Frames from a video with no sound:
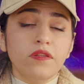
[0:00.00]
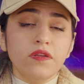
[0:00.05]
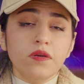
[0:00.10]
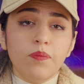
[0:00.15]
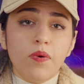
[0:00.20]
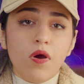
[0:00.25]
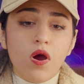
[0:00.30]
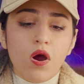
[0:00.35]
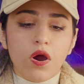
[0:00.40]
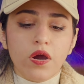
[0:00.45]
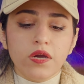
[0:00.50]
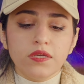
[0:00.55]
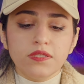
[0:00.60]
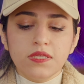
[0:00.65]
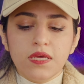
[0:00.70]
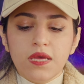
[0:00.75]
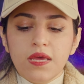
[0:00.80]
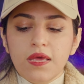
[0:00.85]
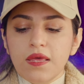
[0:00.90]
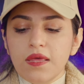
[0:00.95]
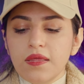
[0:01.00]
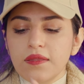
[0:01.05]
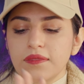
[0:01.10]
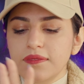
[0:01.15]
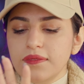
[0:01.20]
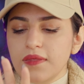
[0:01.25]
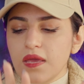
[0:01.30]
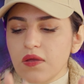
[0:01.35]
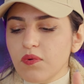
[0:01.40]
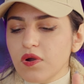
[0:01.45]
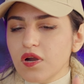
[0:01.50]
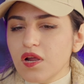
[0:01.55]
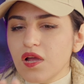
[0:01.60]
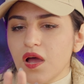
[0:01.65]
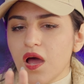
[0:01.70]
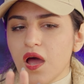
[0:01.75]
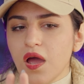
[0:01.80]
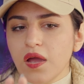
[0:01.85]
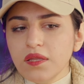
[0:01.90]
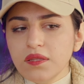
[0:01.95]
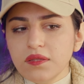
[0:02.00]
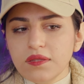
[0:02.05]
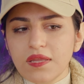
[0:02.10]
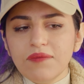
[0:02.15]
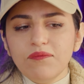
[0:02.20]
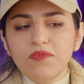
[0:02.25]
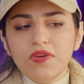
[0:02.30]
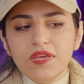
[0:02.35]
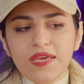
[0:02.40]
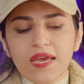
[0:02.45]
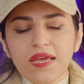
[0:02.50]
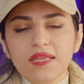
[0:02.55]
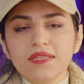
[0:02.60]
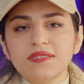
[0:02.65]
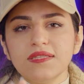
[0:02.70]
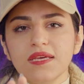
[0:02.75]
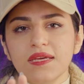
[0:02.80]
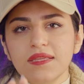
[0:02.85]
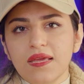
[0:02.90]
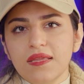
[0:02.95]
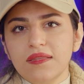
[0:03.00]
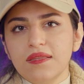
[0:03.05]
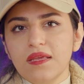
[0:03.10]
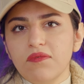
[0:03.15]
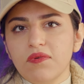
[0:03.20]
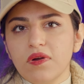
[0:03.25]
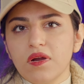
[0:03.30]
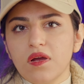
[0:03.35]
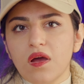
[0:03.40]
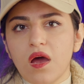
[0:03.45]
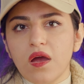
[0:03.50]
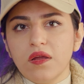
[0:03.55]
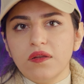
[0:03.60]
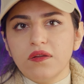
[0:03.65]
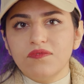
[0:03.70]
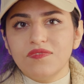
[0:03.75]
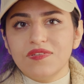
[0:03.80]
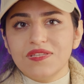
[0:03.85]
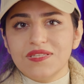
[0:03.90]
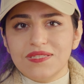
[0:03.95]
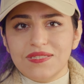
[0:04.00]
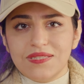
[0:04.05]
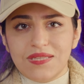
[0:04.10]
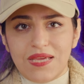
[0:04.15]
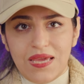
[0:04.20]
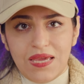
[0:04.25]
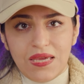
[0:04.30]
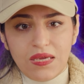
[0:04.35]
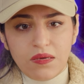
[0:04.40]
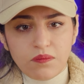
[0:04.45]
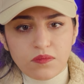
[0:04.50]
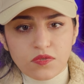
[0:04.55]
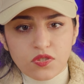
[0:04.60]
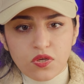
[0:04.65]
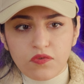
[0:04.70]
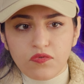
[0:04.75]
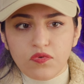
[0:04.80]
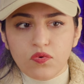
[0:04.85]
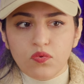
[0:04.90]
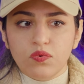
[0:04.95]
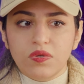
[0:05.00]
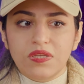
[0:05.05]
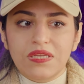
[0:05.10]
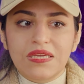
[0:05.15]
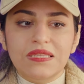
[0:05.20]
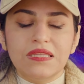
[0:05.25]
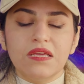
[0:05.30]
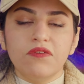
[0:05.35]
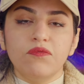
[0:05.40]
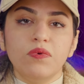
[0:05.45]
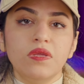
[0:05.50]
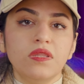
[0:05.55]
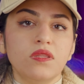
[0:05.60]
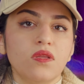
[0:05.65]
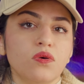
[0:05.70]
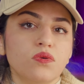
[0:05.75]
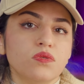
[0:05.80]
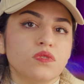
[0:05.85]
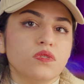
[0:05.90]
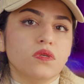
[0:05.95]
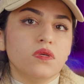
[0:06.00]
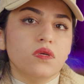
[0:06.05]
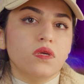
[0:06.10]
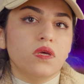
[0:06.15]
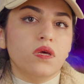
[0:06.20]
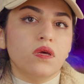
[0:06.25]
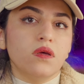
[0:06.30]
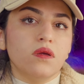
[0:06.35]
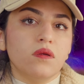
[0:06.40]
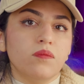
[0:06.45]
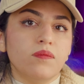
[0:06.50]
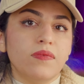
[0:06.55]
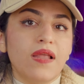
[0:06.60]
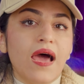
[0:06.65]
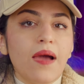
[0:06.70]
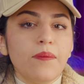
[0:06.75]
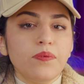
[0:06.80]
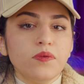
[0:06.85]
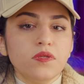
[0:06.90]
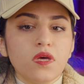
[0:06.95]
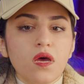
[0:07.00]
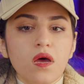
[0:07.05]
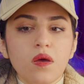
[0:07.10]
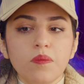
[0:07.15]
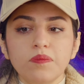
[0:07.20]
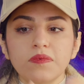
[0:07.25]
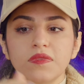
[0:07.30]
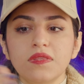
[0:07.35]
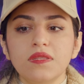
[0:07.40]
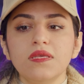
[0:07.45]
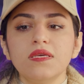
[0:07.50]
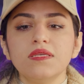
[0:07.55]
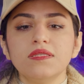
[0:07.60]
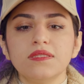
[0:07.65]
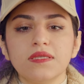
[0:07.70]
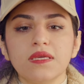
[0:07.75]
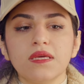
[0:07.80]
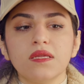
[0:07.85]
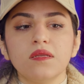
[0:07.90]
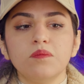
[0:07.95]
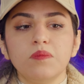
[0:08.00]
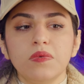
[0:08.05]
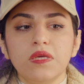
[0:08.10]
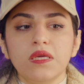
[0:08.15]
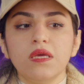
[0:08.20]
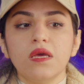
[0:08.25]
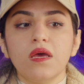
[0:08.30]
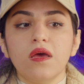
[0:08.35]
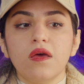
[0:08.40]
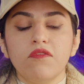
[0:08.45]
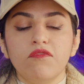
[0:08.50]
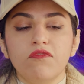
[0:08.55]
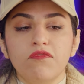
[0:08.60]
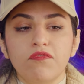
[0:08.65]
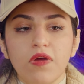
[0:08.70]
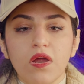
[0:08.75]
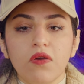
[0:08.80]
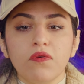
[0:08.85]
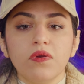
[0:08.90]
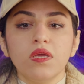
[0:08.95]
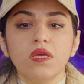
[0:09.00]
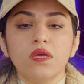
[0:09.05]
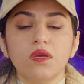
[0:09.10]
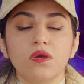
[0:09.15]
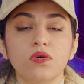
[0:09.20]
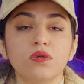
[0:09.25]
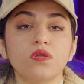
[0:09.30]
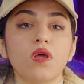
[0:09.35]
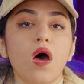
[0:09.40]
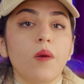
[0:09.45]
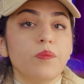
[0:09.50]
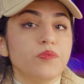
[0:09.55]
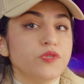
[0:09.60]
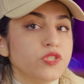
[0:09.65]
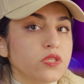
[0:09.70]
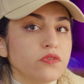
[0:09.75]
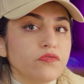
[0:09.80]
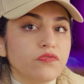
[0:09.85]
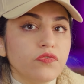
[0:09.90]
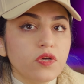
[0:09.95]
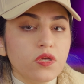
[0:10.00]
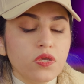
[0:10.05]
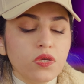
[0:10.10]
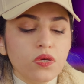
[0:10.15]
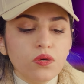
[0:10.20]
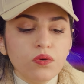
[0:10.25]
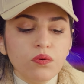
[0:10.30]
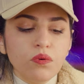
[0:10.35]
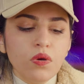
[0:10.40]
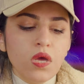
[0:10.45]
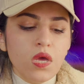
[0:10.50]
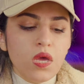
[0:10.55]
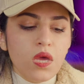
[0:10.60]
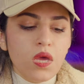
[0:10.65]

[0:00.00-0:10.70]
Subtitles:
parts, they were we can say that they were kind of the same. So if you would need a Windows laptop, this can be a very good option for you.